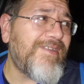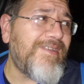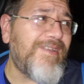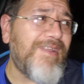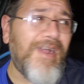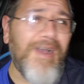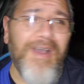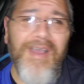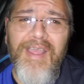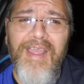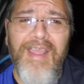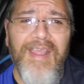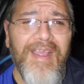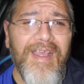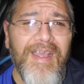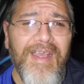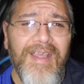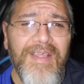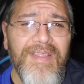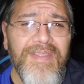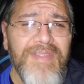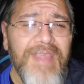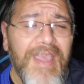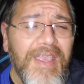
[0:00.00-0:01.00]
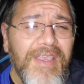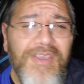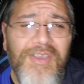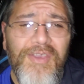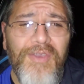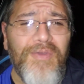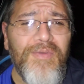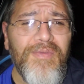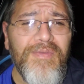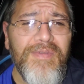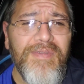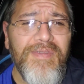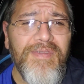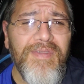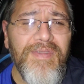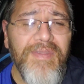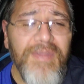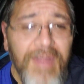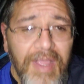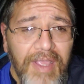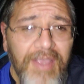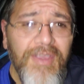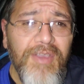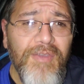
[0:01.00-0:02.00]
you know, thank
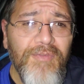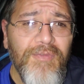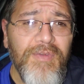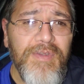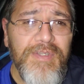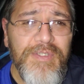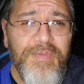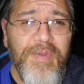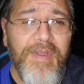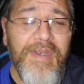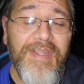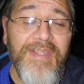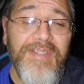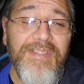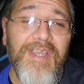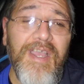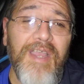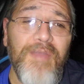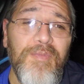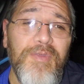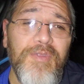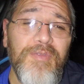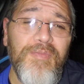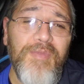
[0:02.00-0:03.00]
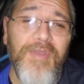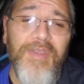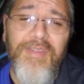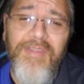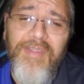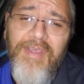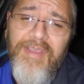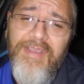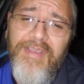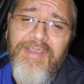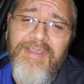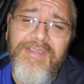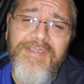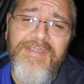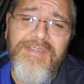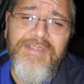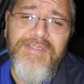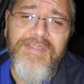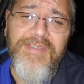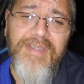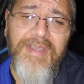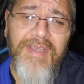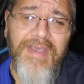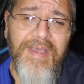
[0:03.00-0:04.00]
you for spending time with me, like,
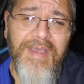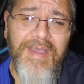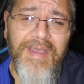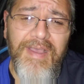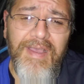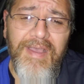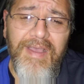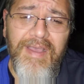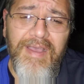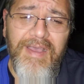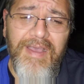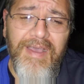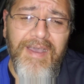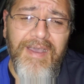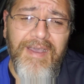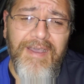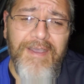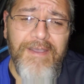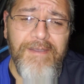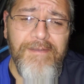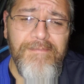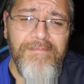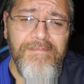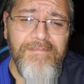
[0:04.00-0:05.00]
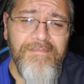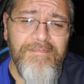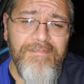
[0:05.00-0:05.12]
because I